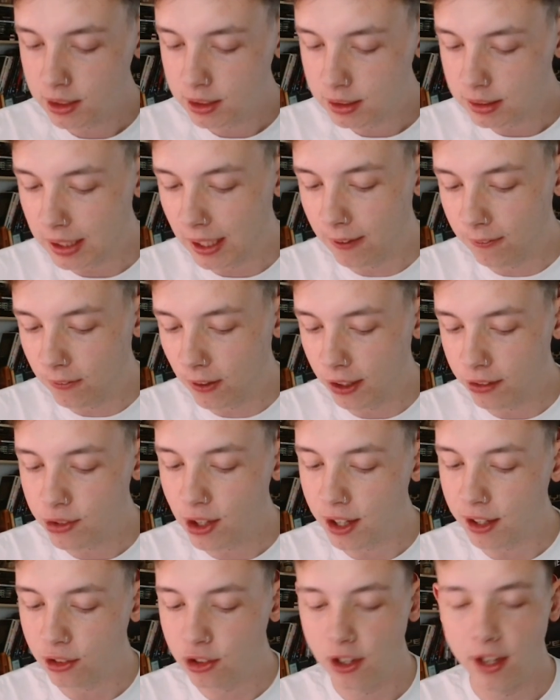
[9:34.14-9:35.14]
that fight
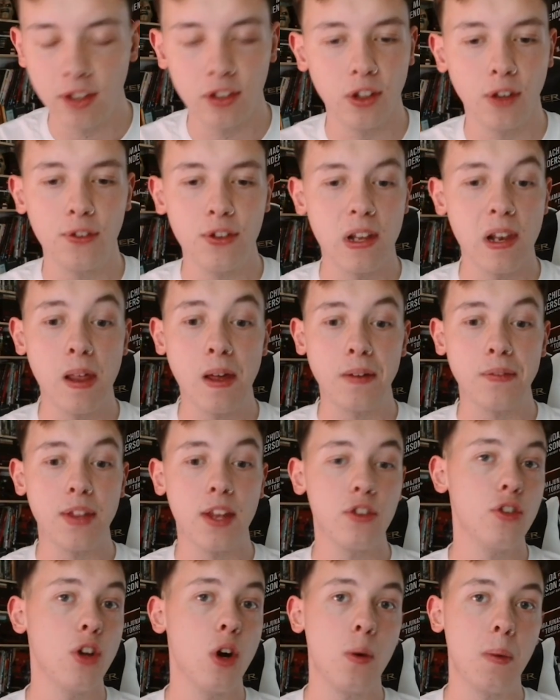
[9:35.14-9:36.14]
takes years off your life.
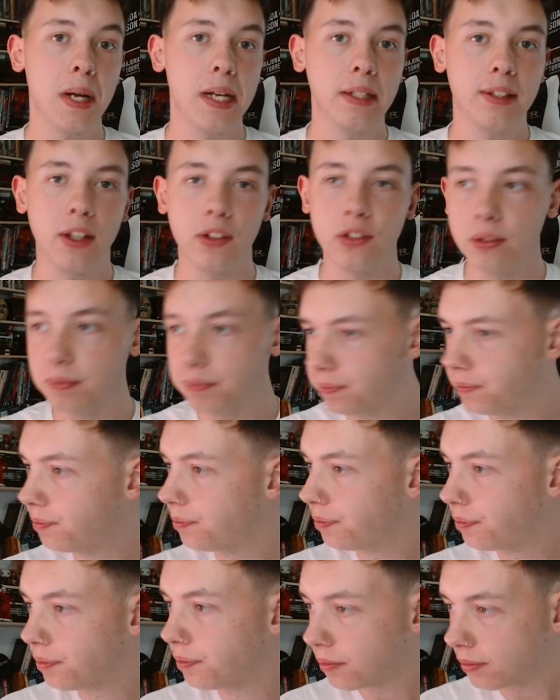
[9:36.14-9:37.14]
There's no way it doesn't.
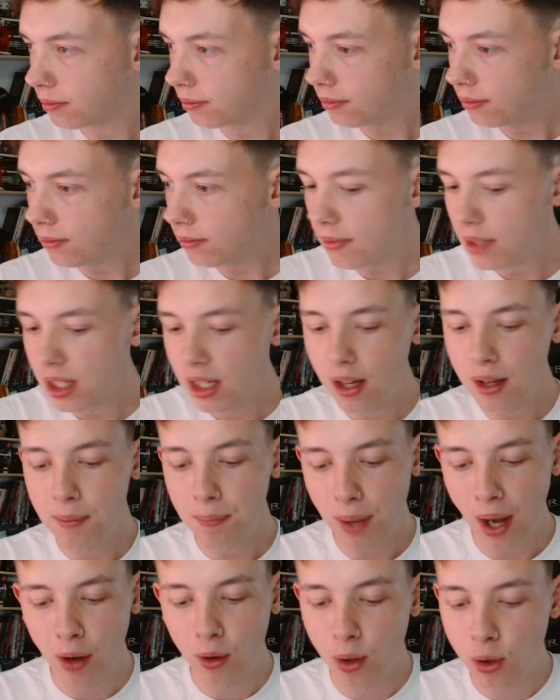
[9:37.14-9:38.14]

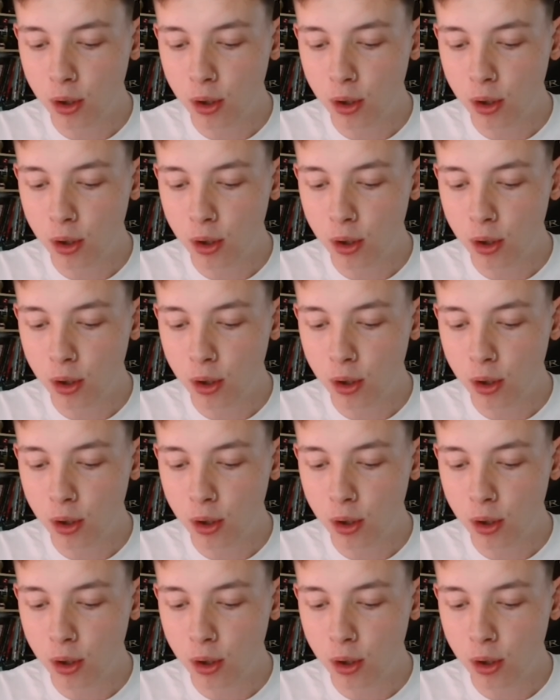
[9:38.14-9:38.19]
Paulo